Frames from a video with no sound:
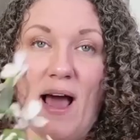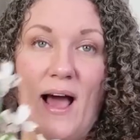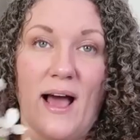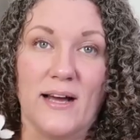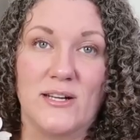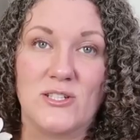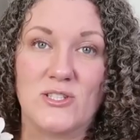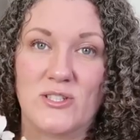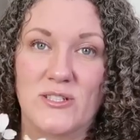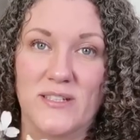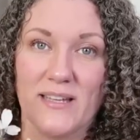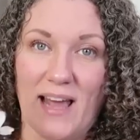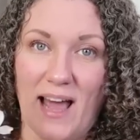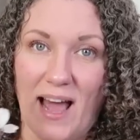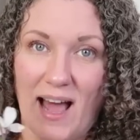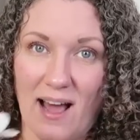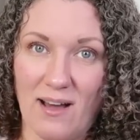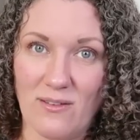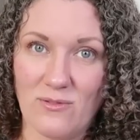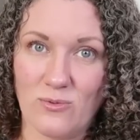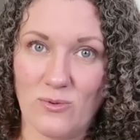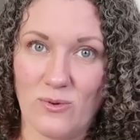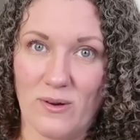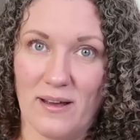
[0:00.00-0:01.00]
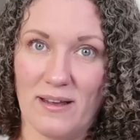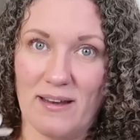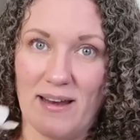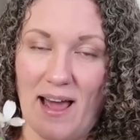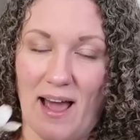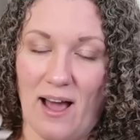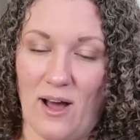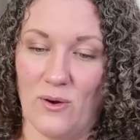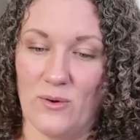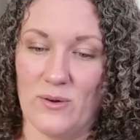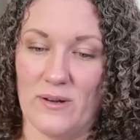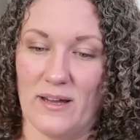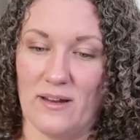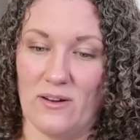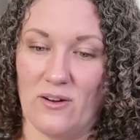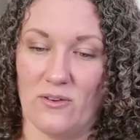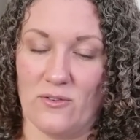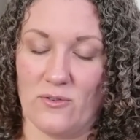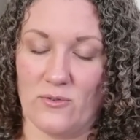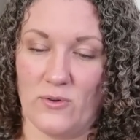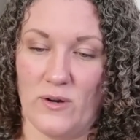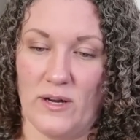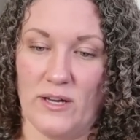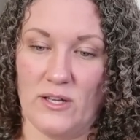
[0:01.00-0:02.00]
actually have one out in
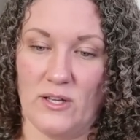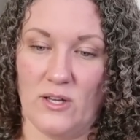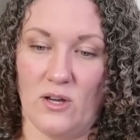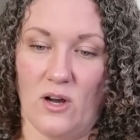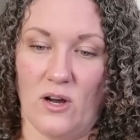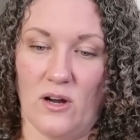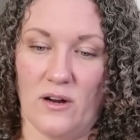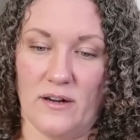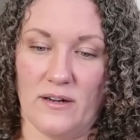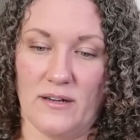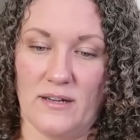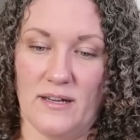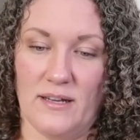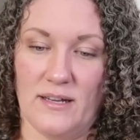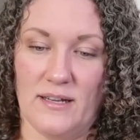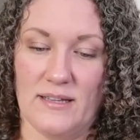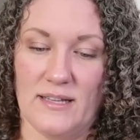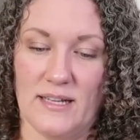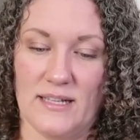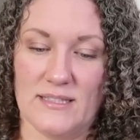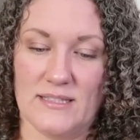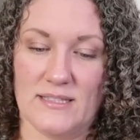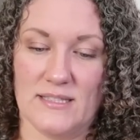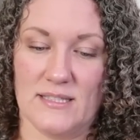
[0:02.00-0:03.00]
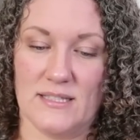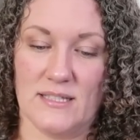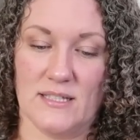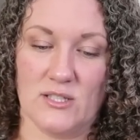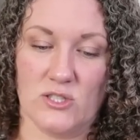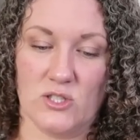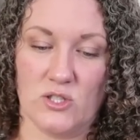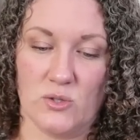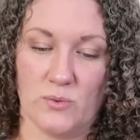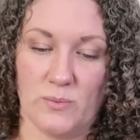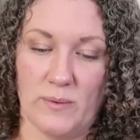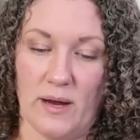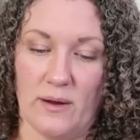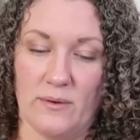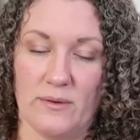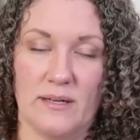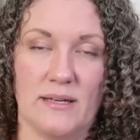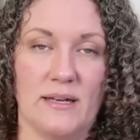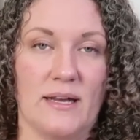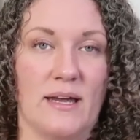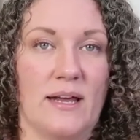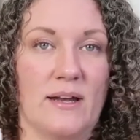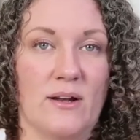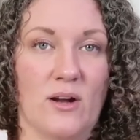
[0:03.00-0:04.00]
our front yard that's
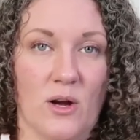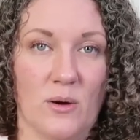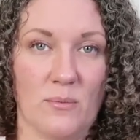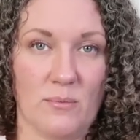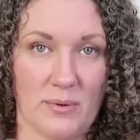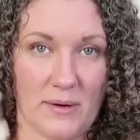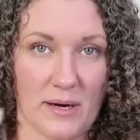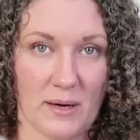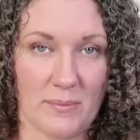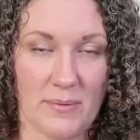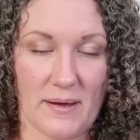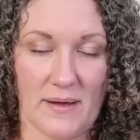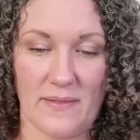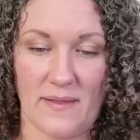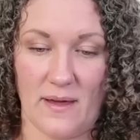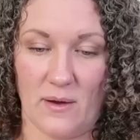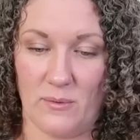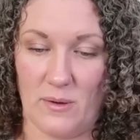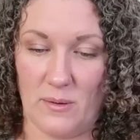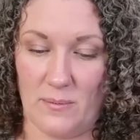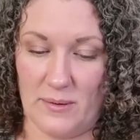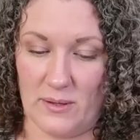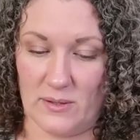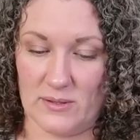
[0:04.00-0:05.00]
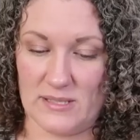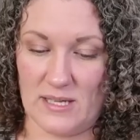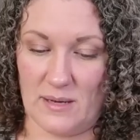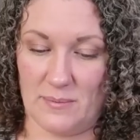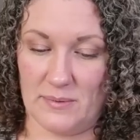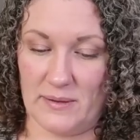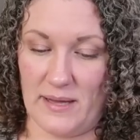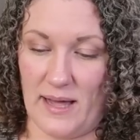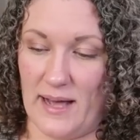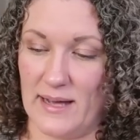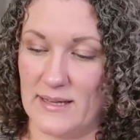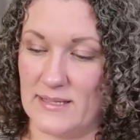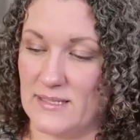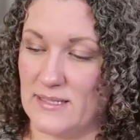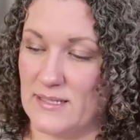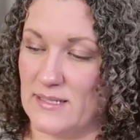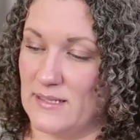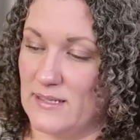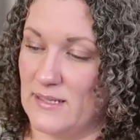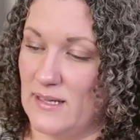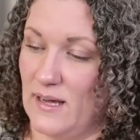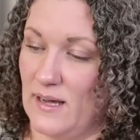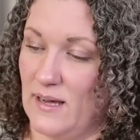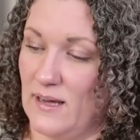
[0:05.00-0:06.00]
surrounded in our brick bed that we built up last
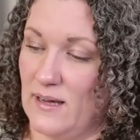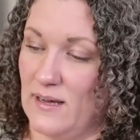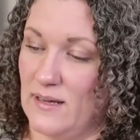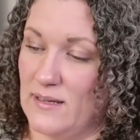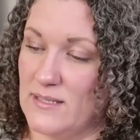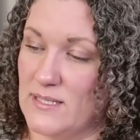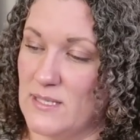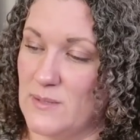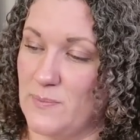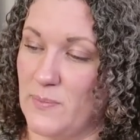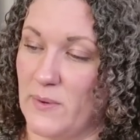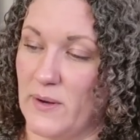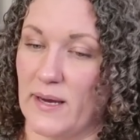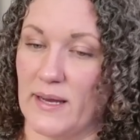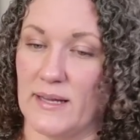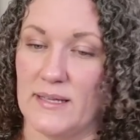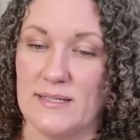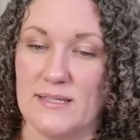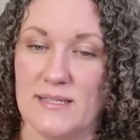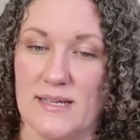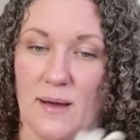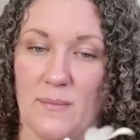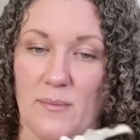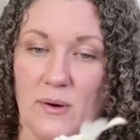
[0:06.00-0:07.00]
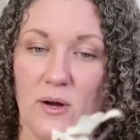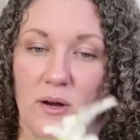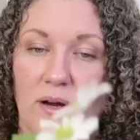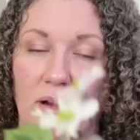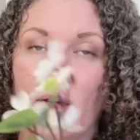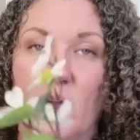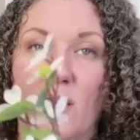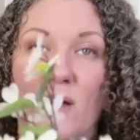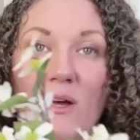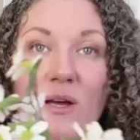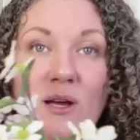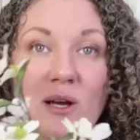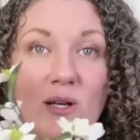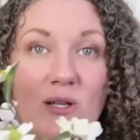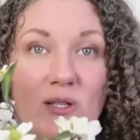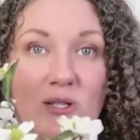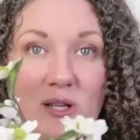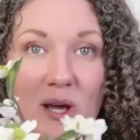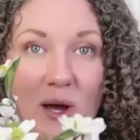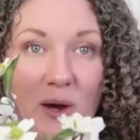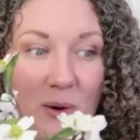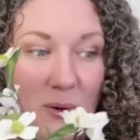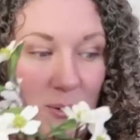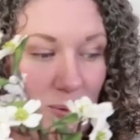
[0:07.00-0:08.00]
spring and summer.
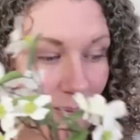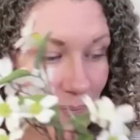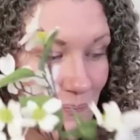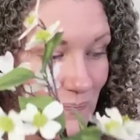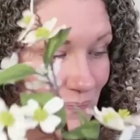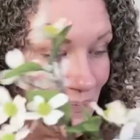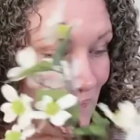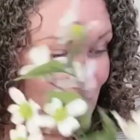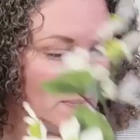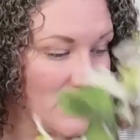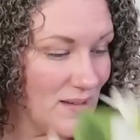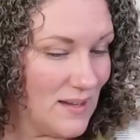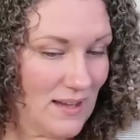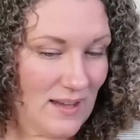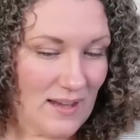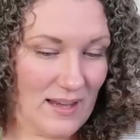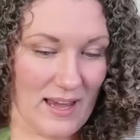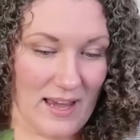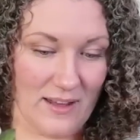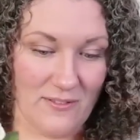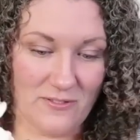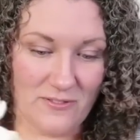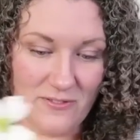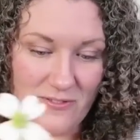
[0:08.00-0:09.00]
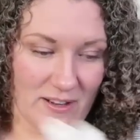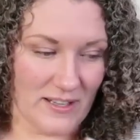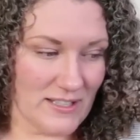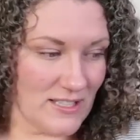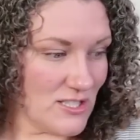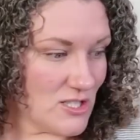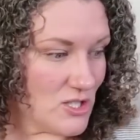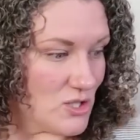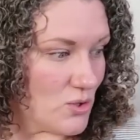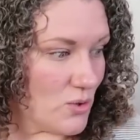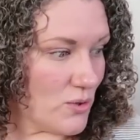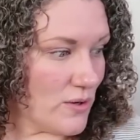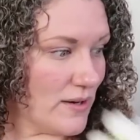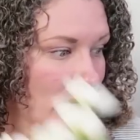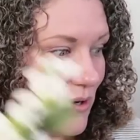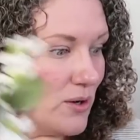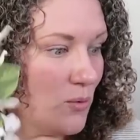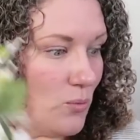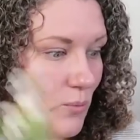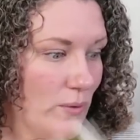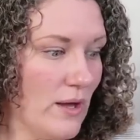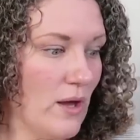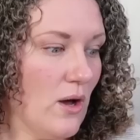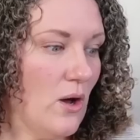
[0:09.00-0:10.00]
So, and funny story,
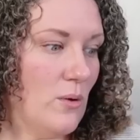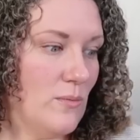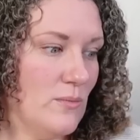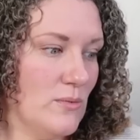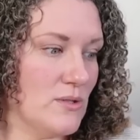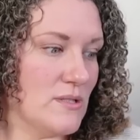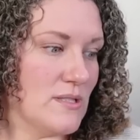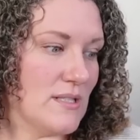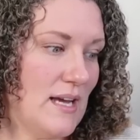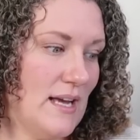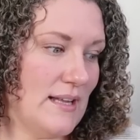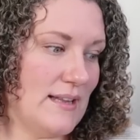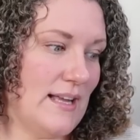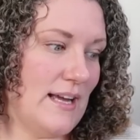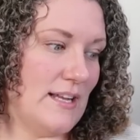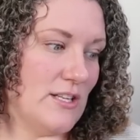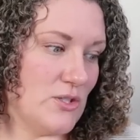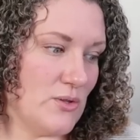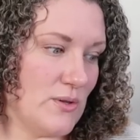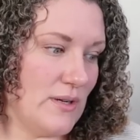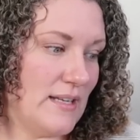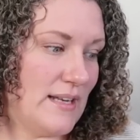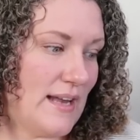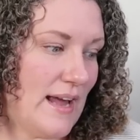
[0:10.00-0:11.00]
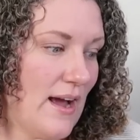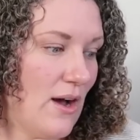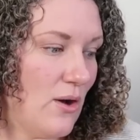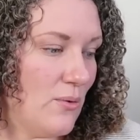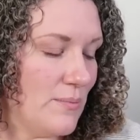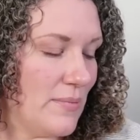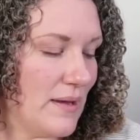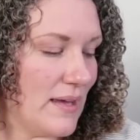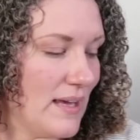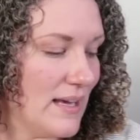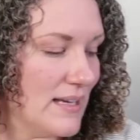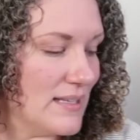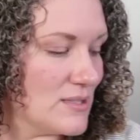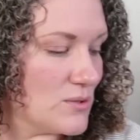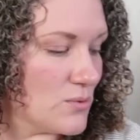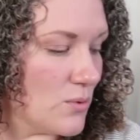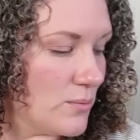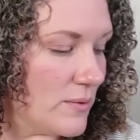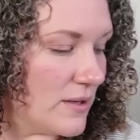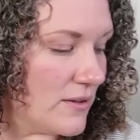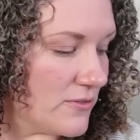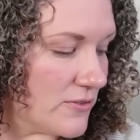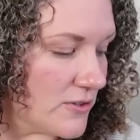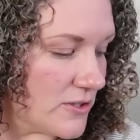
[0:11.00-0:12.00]
we almost cut that tree down because
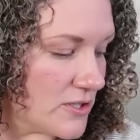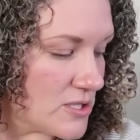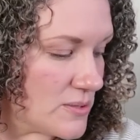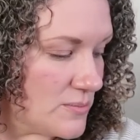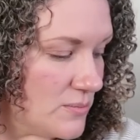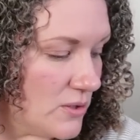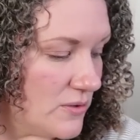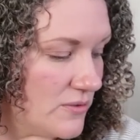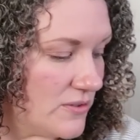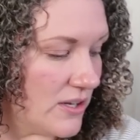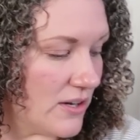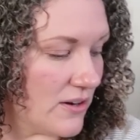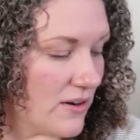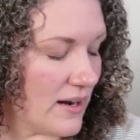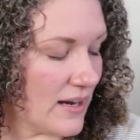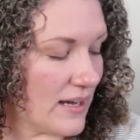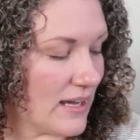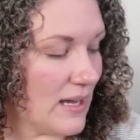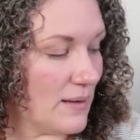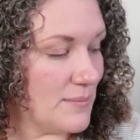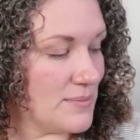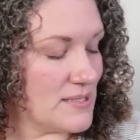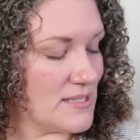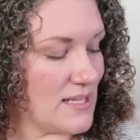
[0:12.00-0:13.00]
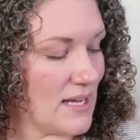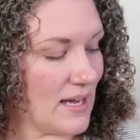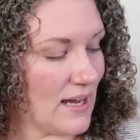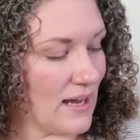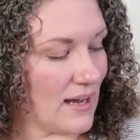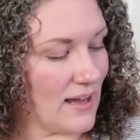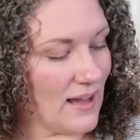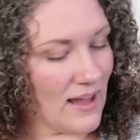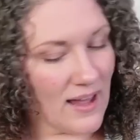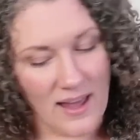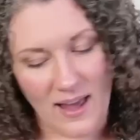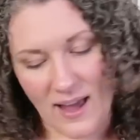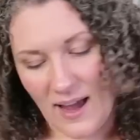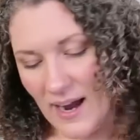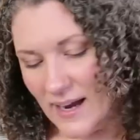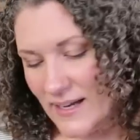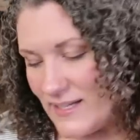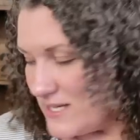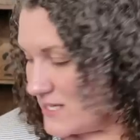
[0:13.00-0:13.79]
when we first moved here, I kept saying, I